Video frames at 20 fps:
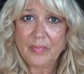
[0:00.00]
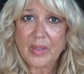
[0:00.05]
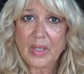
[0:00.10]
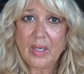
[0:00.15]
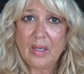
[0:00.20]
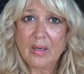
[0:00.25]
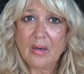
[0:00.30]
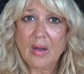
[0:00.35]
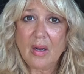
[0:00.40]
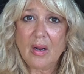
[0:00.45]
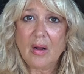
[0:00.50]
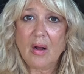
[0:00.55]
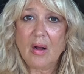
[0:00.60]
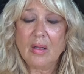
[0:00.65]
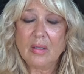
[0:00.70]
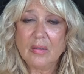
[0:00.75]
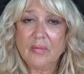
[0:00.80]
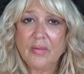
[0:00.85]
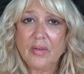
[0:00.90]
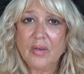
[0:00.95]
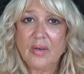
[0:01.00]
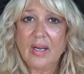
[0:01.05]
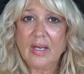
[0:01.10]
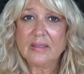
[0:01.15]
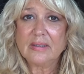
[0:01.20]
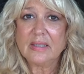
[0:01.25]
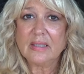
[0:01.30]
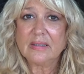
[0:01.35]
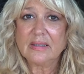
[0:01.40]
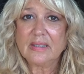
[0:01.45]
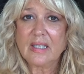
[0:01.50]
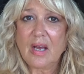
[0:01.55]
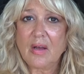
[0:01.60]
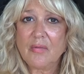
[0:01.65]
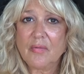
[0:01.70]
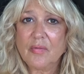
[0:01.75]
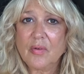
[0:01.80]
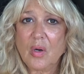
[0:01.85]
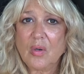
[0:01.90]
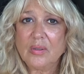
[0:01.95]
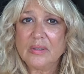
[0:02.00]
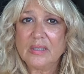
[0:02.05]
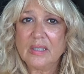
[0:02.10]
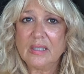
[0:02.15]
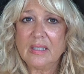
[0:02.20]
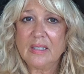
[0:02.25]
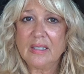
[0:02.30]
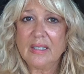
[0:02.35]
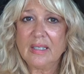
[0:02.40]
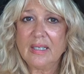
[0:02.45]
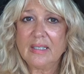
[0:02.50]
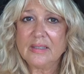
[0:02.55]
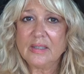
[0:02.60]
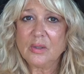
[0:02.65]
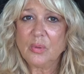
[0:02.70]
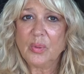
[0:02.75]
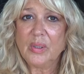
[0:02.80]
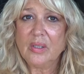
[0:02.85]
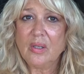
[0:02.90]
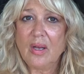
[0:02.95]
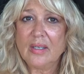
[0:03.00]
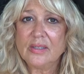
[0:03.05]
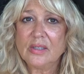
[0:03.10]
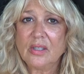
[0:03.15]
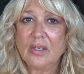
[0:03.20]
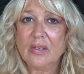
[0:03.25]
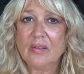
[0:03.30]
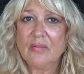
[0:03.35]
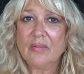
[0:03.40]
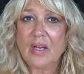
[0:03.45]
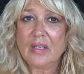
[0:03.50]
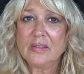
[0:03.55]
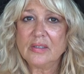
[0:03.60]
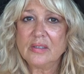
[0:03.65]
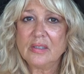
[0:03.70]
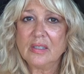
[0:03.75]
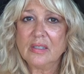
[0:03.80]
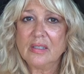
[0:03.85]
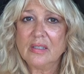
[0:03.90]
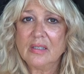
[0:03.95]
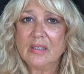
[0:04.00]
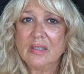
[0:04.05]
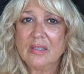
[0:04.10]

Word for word: And all of their assets got frozen. So we lost our investor.